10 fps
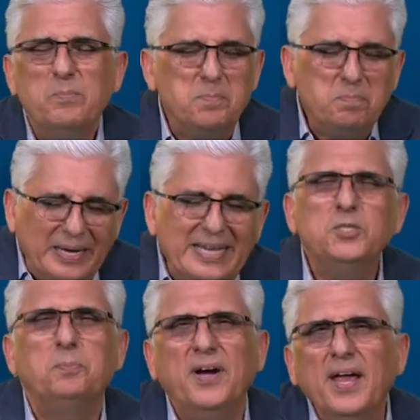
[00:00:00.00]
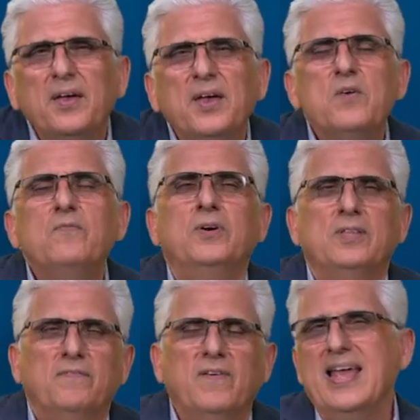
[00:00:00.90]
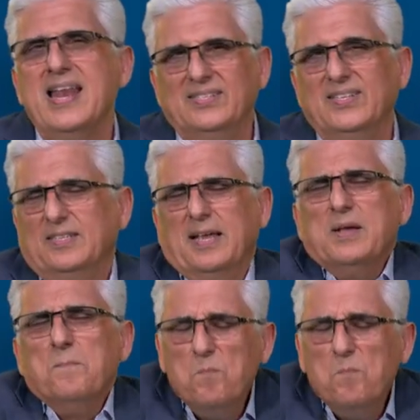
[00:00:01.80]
But please pray for the finances, that